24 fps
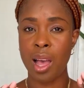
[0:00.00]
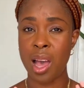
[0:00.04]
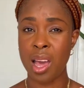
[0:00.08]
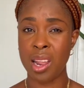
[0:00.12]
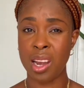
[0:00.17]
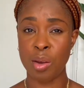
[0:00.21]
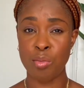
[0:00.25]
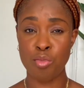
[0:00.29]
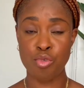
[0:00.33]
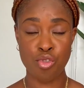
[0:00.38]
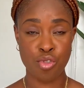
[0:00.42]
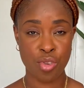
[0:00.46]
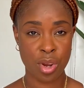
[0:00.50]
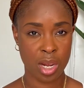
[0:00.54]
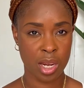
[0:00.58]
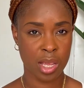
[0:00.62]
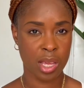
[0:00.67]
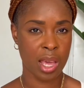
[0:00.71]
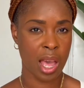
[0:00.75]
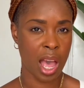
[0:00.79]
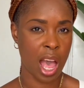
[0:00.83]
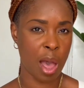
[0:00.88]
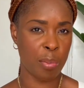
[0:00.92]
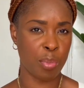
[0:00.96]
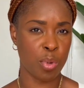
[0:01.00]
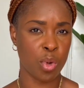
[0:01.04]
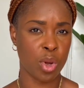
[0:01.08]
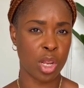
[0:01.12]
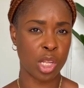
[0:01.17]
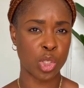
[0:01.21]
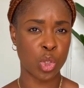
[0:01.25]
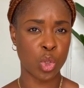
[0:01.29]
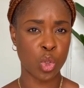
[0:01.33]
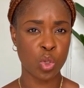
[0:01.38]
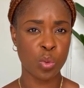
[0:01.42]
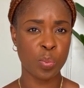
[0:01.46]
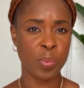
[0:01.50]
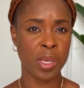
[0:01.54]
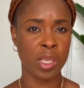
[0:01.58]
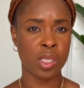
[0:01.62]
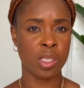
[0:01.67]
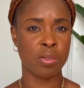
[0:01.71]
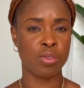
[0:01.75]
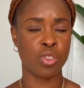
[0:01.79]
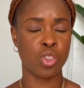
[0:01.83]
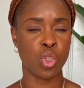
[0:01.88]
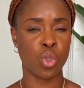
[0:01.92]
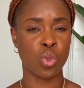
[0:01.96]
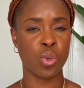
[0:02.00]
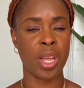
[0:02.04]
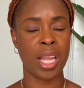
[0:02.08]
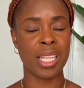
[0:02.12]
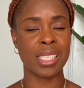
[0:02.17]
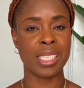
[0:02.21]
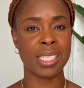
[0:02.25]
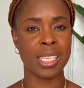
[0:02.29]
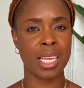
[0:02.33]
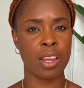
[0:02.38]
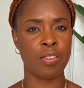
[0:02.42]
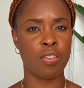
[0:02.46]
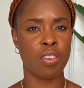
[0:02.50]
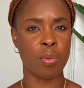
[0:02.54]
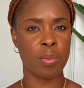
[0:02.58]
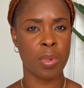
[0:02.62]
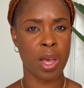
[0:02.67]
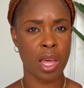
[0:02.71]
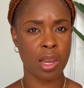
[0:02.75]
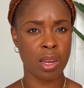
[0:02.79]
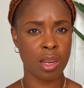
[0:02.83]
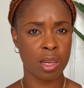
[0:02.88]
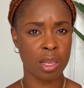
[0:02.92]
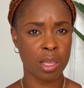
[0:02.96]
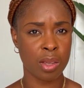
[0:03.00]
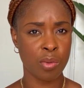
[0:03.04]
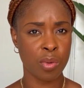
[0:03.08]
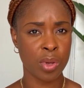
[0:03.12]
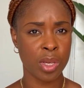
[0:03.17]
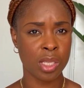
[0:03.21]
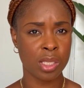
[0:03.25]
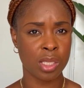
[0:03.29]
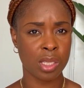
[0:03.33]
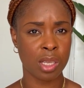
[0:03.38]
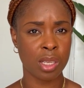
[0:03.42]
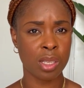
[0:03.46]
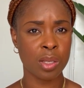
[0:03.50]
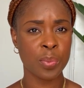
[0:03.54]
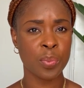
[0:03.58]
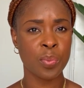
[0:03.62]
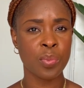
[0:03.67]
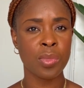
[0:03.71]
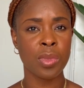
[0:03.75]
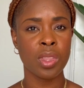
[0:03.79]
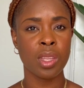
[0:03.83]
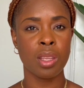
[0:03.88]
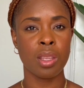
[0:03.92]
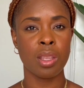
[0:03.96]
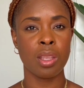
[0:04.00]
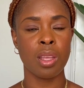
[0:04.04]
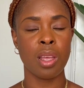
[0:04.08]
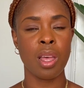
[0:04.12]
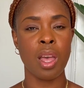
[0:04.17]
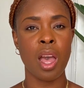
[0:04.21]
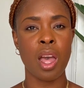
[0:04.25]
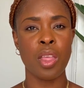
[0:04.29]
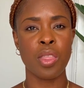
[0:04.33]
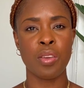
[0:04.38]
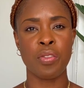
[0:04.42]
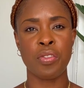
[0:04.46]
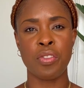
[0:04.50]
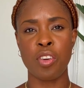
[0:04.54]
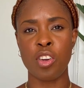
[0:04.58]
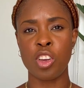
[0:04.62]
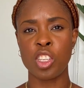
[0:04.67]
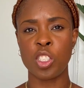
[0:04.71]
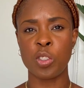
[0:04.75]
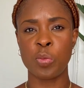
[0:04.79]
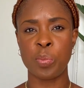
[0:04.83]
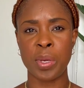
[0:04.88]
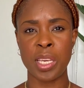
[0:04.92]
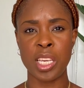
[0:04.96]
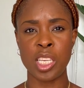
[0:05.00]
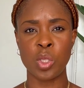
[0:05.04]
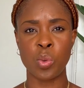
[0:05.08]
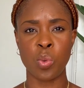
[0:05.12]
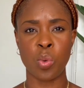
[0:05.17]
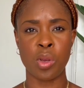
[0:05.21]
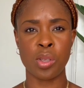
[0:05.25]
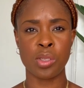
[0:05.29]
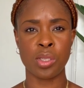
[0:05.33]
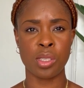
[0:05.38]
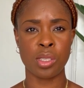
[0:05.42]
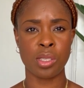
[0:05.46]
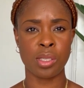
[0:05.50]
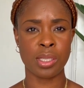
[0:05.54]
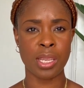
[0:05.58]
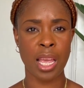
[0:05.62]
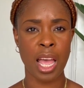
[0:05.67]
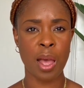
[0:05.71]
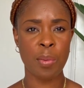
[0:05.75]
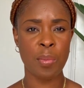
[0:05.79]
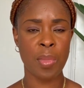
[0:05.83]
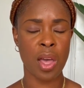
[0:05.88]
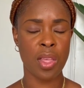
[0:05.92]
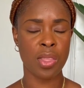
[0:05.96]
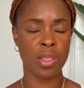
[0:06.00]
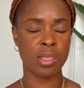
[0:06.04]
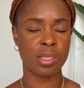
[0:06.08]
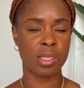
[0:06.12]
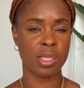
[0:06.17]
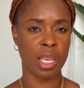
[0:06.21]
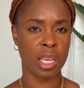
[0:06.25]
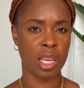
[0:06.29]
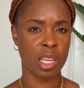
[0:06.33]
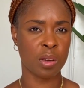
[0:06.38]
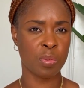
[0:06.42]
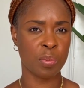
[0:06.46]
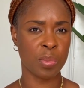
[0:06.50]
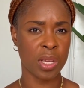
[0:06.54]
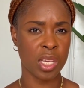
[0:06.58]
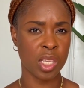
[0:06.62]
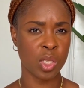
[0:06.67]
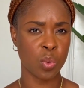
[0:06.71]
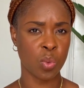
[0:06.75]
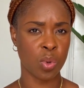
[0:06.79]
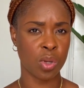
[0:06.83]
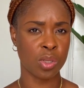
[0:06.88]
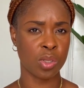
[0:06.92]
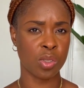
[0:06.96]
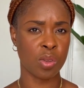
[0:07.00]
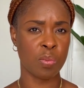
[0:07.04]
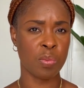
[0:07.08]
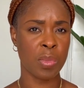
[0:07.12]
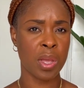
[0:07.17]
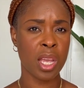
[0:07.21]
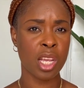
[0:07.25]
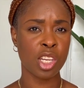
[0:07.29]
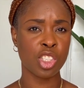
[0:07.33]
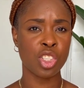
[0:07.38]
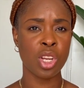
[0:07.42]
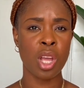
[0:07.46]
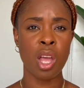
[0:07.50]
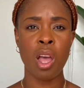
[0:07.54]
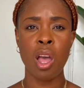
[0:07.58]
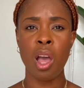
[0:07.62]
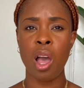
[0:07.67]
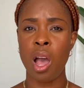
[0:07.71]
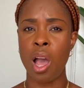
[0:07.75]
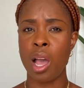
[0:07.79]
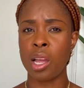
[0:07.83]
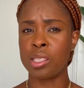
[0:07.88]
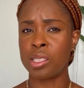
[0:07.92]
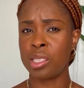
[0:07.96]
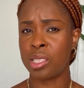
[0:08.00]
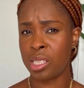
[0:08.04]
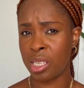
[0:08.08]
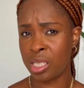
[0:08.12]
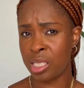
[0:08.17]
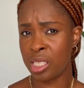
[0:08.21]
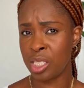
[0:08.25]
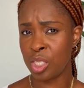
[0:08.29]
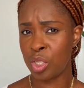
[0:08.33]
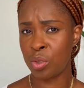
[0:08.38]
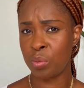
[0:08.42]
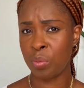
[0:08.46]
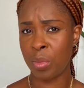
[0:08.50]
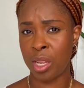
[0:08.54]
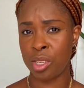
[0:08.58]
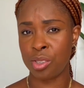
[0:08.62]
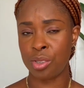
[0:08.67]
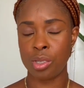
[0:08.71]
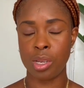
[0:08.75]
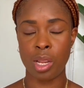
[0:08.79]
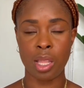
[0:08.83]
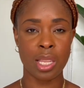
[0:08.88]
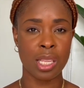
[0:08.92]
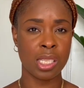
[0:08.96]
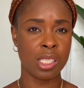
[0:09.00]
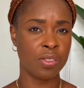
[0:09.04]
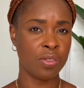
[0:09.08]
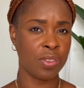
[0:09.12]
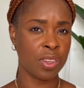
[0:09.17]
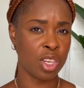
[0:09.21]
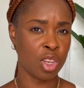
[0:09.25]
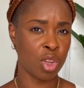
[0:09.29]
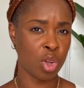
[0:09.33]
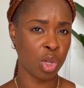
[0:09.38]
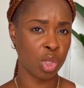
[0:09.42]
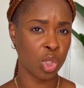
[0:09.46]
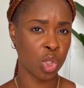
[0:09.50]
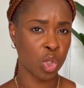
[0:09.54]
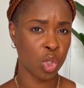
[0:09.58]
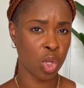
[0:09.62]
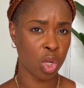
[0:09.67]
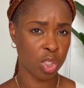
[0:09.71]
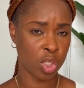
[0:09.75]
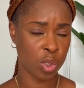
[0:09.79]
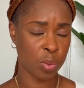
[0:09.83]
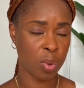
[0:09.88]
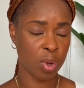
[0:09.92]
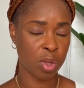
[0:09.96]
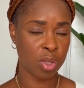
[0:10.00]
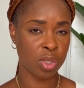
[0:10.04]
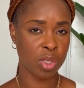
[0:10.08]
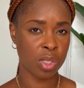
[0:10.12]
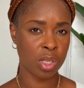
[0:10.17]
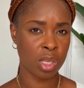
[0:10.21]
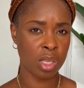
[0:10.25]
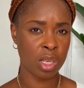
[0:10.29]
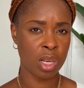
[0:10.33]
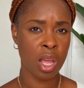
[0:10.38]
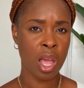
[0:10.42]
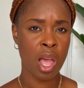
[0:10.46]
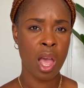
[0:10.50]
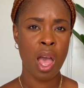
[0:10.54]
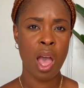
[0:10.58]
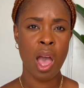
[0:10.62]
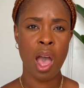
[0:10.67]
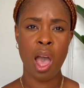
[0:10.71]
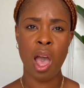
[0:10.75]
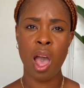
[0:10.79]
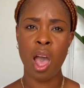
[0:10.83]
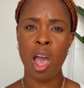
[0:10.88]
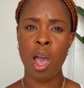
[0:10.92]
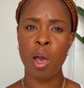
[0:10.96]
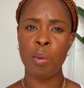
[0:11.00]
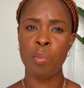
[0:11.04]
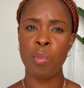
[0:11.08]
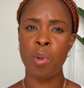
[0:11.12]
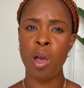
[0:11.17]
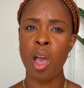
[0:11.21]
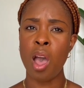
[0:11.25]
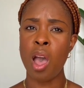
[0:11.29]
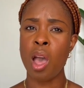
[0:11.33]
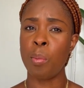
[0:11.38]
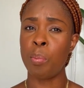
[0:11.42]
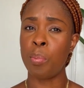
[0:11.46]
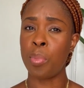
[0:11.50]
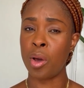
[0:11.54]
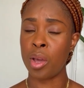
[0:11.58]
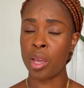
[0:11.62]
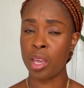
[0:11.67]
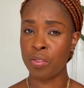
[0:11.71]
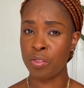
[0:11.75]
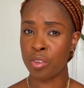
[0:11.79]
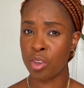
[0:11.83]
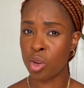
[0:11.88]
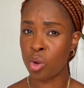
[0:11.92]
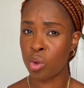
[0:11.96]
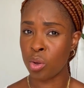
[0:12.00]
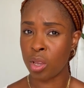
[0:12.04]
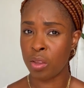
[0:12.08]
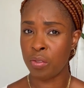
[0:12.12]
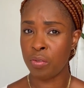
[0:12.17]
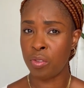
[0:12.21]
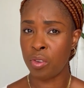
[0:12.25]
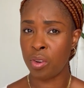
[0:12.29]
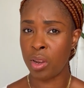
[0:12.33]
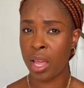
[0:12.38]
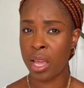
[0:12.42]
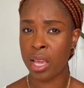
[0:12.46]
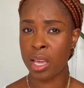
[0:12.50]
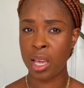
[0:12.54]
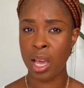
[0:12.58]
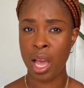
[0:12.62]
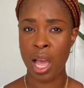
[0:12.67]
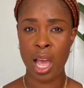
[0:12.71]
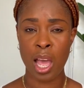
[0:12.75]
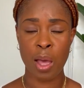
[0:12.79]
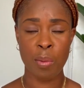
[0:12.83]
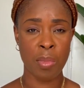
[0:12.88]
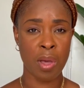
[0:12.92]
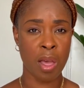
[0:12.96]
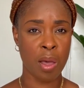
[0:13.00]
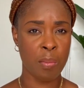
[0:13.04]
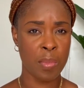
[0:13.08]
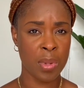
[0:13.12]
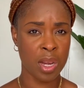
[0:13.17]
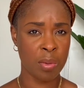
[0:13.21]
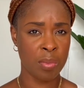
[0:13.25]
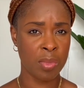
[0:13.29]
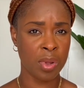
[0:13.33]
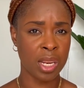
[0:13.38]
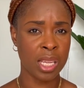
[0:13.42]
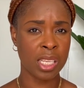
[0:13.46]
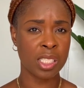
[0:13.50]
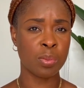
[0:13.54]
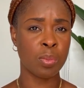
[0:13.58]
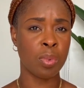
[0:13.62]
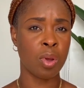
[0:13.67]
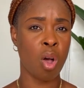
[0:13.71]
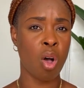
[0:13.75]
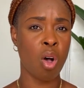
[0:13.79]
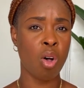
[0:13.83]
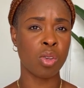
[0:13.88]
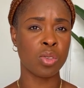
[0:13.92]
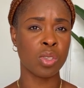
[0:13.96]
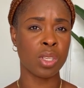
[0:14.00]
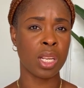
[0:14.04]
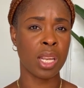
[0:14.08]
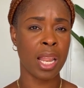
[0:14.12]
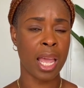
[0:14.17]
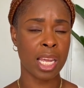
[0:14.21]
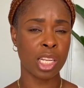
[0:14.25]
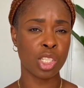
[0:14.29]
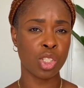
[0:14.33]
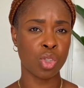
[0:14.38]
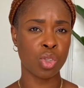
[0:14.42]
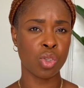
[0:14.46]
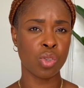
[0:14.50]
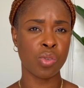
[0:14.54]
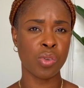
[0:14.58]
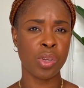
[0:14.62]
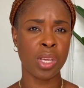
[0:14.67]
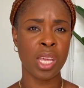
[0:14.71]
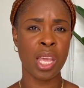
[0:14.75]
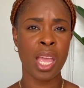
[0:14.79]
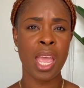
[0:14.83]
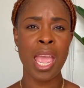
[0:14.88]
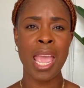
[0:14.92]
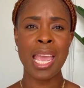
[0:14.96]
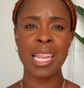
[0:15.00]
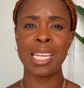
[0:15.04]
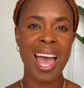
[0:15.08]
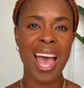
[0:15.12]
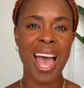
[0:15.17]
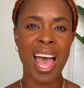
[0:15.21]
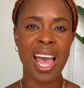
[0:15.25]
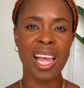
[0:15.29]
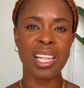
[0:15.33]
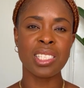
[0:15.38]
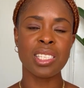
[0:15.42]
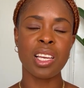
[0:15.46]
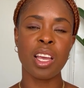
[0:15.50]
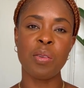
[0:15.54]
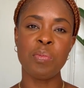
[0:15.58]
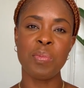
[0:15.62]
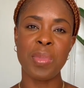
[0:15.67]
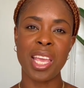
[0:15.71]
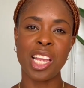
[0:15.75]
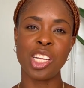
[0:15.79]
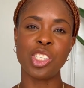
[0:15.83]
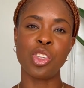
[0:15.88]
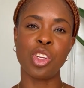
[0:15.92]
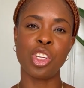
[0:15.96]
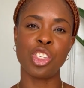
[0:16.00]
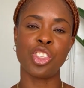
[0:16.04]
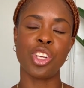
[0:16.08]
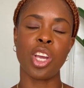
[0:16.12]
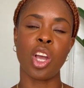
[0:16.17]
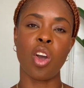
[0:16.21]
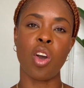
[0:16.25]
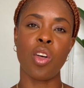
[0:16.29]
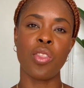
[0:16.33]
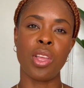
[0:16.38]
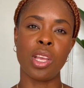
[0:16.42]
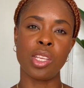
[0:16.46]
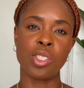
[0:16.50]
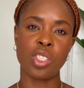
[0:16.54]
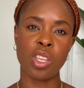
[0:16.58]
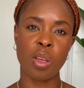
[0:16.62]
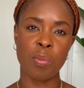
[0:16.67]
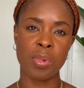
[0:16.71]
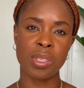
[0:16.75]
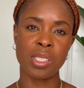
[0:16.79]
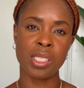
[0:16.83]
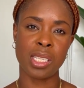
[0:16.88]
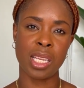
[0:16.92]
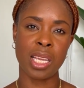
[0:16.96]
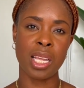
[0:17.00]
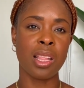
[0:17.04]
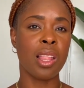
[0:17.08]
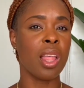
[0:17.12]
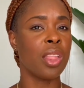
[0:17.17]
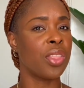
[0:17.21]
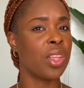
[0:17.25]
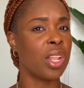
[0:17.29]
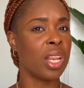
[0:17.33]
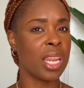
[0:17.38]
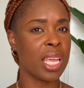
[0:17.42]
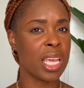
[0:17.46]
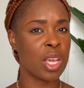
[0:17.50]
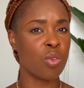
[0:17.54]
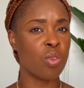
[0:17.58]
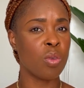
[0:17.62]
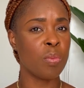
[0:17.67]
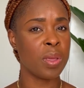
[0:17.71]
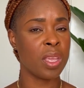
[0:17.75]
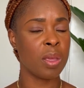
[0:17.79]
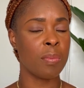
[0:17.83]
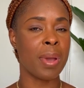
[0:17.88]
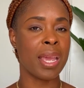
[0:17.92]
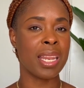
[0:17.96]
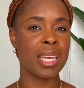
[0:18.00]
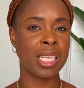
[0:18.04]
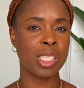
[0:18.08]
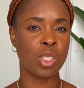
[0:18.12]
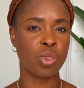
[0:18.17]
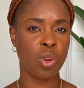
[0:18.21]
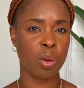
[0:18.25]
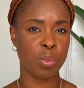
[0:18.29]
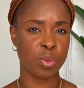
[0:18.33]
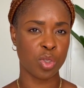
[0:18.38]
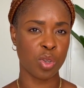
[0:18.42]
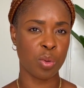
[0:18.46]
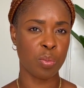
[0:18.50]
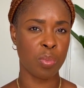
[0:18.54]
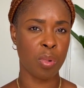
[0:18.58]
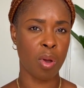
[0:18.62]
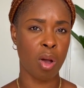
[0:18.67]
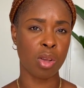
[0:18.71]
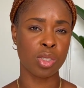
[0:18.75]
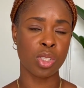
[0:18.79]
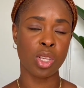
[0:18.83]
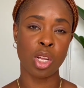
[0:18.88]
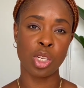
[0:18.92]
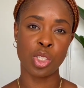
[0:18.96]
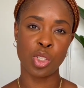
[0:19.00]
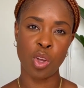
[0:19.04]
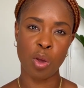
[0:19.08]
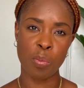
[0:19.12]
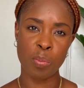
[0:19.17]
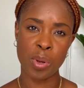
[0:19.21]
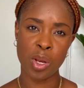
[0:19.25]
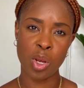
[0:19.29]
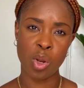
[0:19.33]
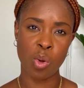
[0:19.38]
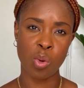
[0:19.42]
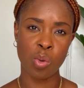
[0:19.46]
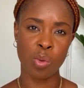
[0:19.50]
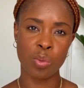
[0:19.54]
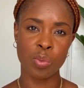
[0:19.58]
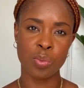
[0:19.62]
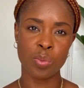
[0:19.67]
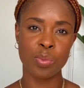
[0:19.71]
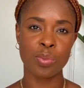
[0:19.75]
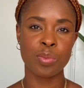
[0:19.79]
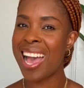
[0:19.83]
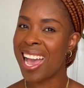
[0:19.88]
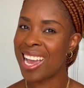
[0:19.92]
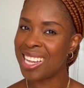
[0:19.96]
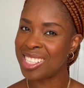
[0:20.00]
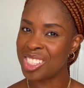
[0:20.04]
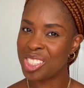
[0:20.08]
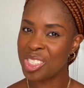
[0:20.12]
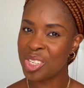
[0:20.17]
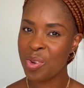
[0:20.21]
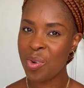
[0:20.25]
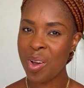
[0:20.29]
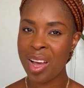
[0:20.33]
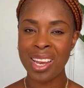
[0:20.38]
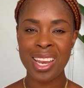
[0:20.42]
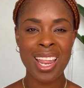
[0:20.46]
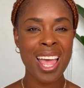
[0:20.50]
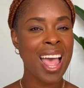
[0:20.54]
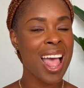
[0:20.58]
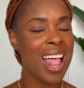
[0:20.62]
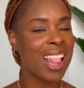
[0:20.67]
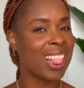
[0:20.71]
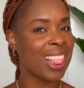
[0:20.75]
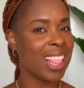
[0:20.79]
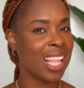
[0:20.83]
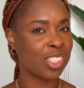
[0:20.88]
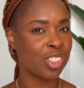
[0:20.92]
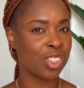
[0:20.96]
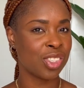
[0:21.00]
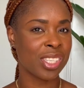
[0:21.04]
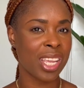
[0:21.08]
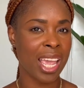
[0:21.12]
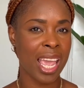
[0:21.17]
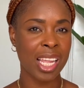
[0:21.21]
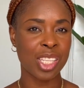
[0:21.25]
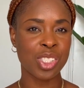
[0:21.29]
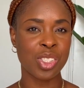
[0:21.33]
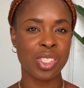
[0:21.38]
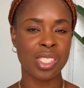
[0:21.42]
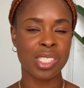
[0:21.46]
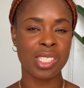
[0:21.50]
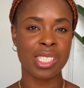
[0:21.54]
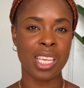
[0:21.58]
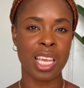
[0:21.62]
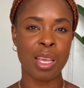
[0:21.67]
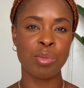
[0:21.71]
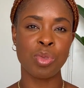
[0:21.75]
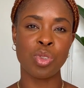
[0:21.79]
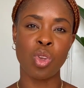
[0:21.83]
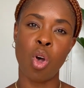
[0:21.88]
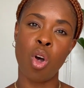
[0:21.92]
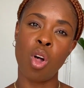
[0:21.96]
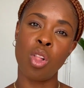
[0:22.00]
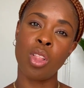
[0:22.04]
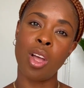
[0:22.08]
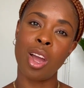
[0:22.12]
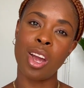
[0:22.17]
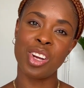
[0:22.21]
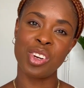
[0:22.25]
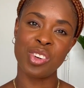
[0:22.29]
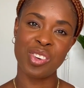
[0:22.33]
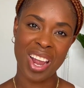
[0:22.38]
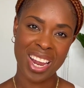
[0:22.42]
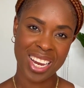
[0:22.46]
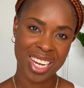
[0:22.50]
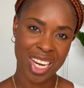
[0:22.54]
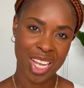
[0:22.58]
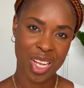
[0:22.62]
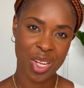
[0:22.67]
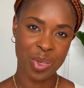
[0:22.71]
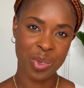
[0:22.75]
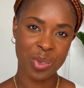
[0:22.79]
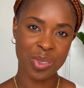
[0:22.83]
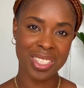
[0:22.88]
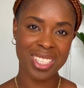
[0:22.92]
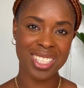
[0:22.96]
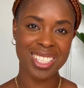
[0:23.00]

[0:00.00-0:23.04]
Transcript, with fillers: and i'm really happy with the two pieces of jewelry i did get from Ana Luisa the first piece was the sam and the second piece was the mesh i did need to mention that this video is not sponsored um, but if you're looking for like um, minimalist but also light jewelry and make sure you check out their summer sale the link will be in my description box down below and you know what let's just get into the skims haul right now